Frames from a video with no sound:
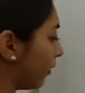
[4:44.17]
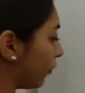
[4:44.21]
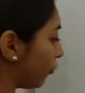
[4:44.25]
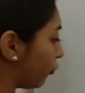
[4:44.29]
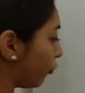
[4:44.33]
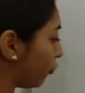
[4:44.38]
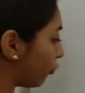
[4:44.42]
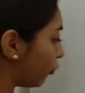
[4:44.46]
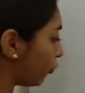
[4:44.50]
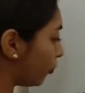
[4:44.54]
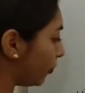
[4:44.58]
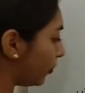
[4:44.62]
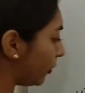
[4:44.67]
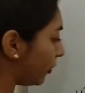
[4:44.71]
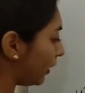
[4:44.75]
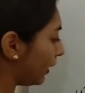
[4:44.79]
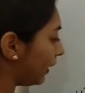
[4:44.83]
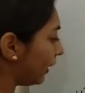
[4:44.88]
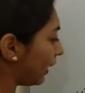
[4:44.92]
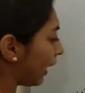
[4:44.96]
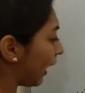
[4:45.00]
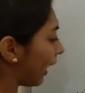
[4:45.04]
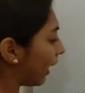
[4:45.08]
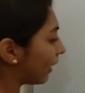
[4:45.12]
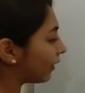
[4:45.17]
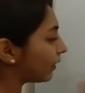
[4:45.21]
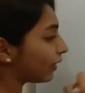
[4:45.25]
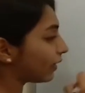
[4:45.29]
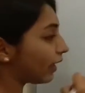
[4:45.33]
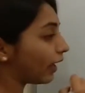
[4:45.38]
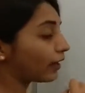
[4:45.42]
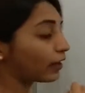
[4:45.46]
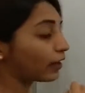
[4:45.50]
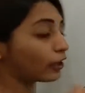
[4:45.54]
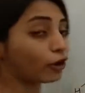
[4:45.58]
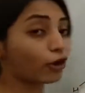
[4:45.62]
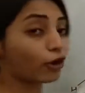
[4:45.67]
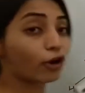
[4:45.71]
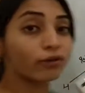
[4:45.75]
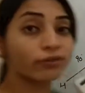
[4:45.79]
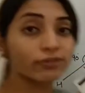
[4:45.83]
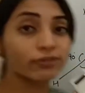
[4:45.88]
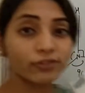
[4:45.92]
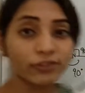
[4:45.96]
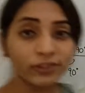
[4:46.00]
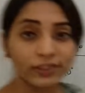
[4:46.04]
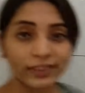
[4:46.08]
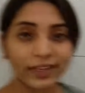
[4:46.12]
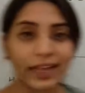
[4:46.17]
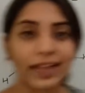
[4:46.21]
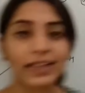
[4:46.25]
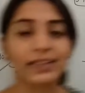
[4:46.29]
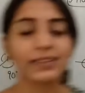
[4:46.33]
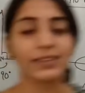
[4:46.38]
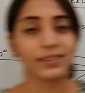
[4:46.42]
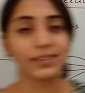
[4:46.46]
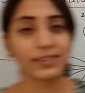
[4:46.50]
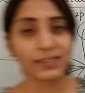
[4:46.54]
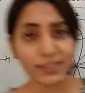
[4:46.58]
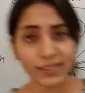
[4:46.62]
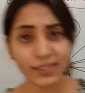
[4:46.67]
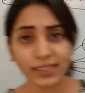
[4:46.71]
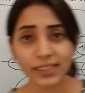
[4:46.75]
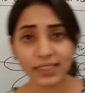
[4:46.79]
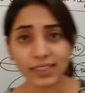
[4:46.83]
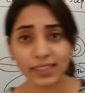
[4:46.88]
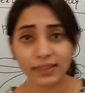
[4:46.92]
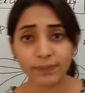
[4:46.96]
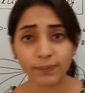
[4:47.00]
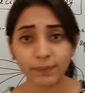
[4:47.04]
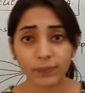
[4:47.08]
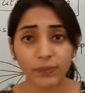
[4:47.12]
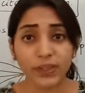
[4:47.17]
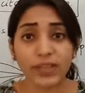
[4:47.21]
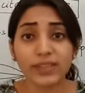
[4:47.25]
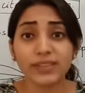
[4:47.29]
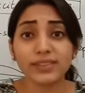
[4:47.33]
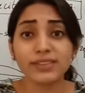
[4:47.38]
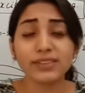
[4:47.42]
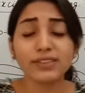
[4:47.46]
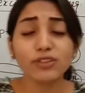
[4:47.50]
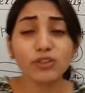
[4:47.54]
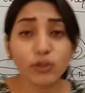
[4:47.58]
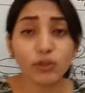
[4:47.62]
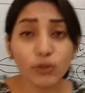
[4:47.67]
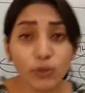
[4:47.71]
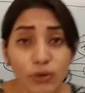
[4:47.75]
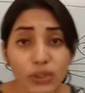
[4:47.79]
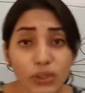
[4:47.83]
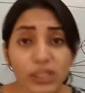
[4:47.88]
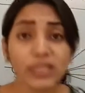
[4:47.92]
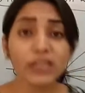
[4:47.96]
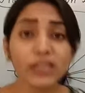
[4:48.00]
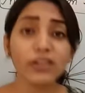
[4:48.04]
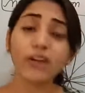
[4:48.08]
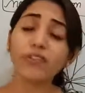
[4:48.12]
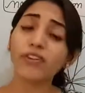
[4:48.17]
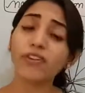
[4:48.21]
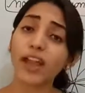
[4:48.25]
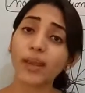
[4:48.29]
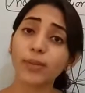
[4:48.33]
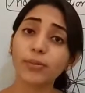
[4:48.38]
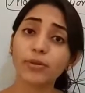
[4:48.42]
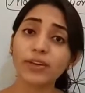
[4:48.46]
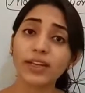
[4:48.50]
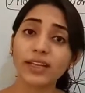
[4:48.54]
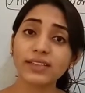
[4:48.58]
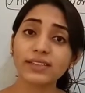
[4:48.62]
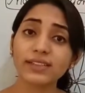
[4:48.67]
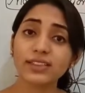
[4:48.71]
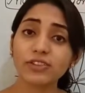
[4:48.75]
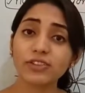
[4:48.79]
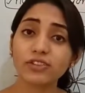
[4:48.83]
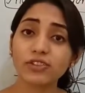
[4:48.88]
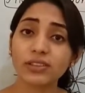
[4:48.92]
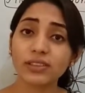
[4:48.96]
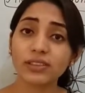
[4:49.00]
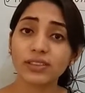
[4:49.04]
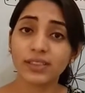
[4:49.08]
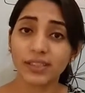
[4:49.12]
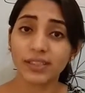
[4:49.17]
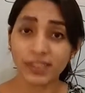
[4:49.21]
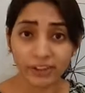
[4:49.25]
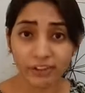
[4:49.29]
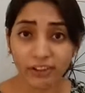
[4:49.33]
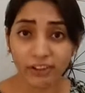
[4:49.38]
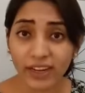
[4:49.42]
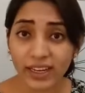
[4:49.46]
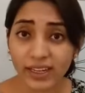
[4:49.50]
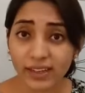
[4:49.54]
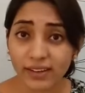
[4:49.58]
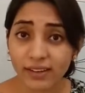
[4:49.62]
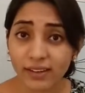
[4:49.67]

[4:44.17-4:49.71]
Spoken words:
to be at an angle of 90 degree. There is no need of hybridization. Right?